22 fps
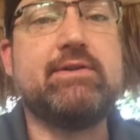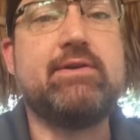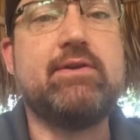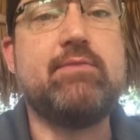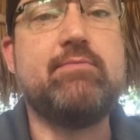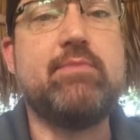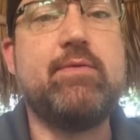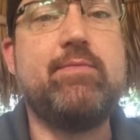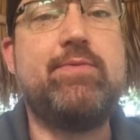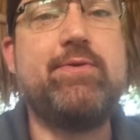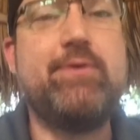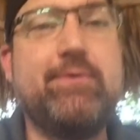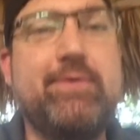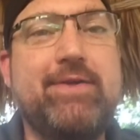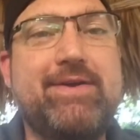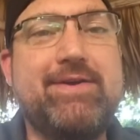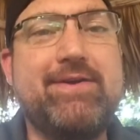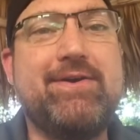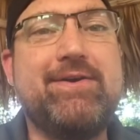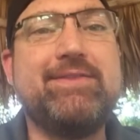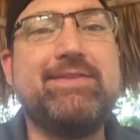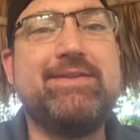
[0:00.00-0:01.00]
I remember we
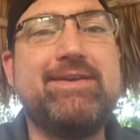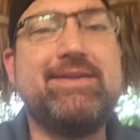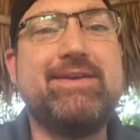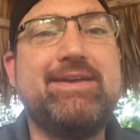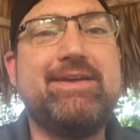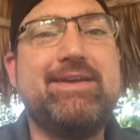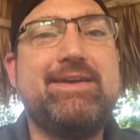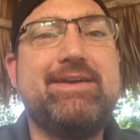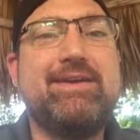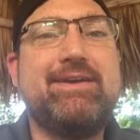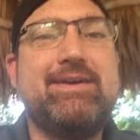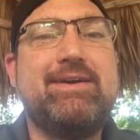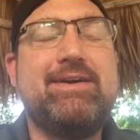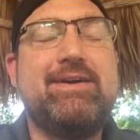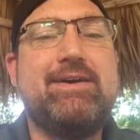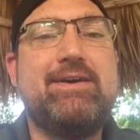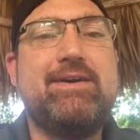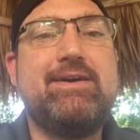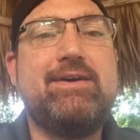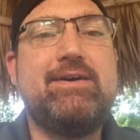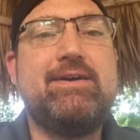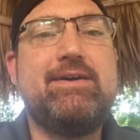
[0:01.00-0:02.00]
called it.
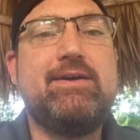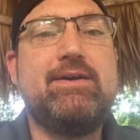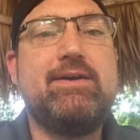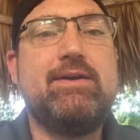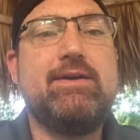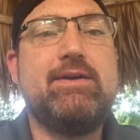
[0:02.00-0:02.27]
Uh,